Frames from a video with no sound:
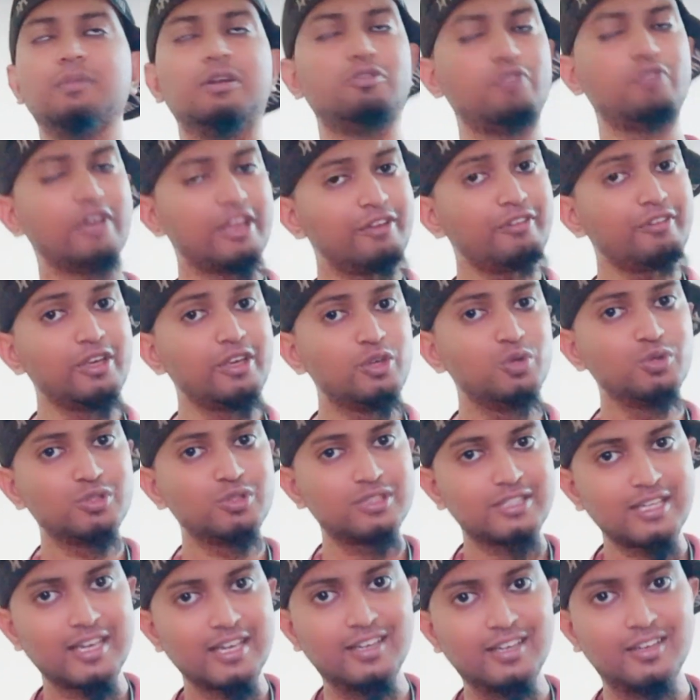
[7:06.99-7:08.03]
But wherever you
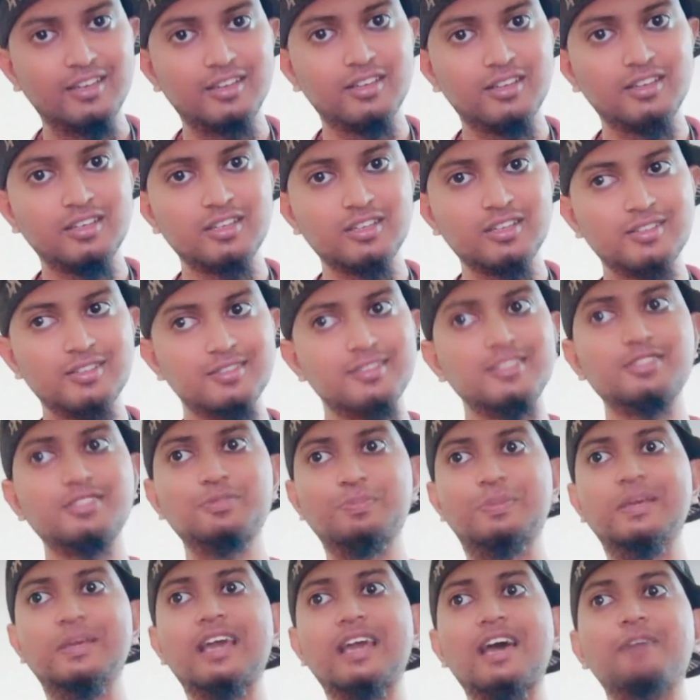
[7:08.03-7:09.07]
stand,
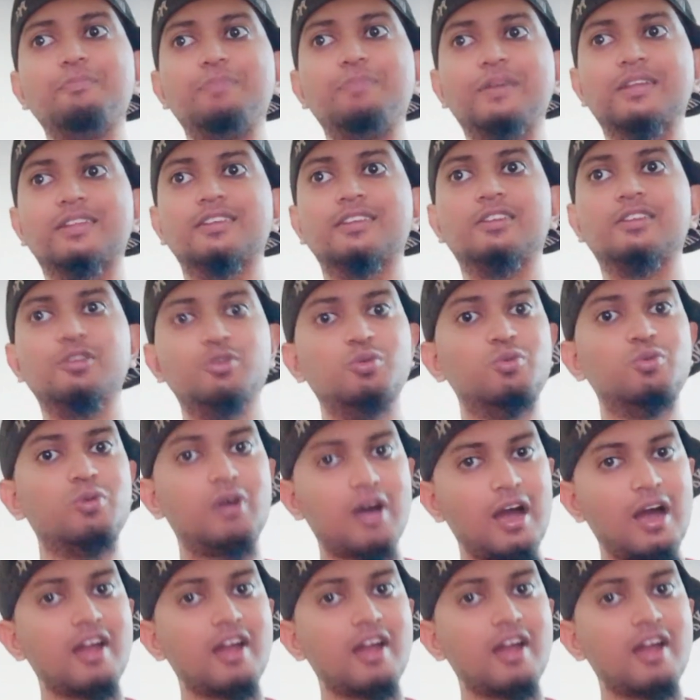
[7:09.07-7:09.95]
just be happy that you